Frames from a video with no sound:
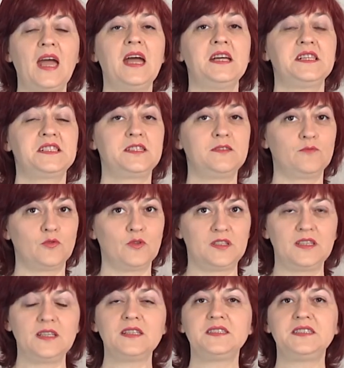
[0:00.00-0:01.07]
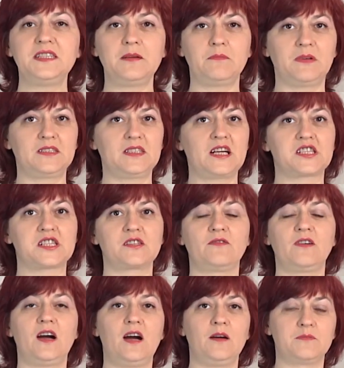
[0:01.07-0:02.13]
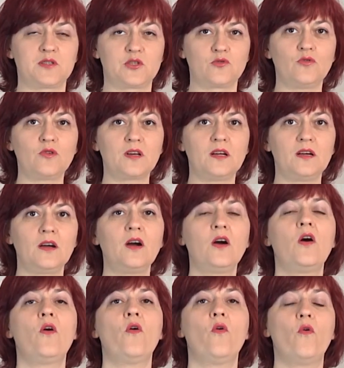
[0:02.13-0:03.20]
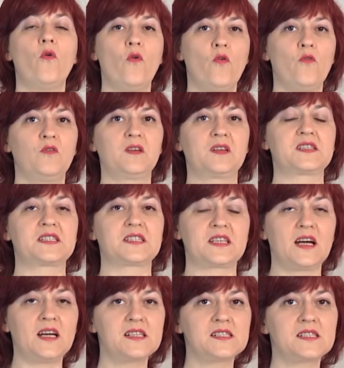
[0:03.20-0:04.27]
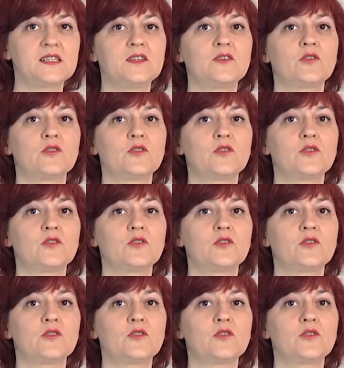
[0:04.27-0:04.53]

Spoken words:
I will tell you more information about crochet oversized